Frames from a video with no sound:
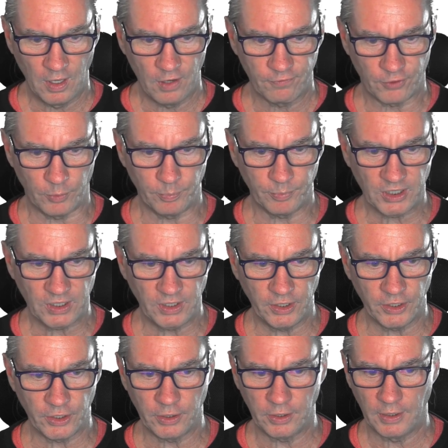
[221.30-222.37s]
From
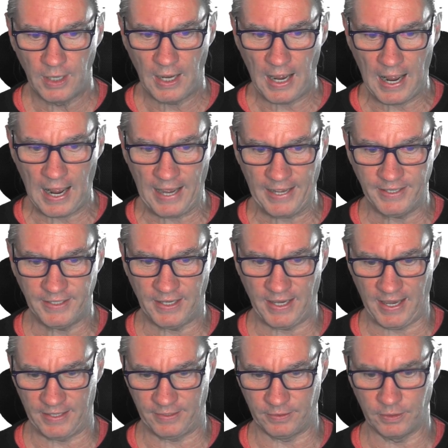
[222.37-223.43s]
here, I
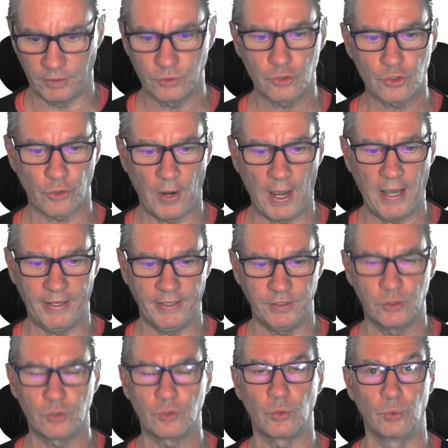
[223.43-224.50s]
can try
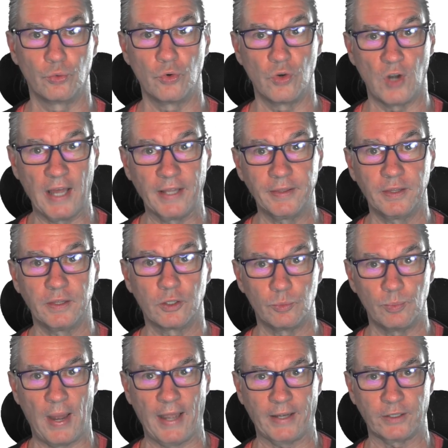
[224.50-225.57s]
to run the
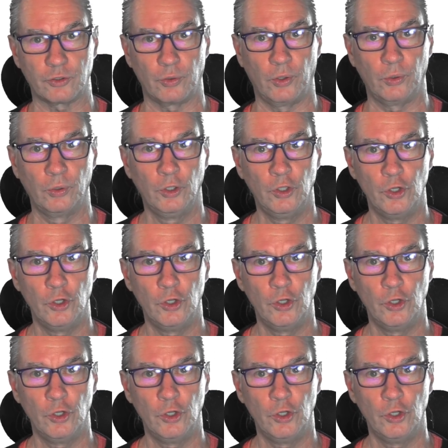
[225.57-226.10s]
macro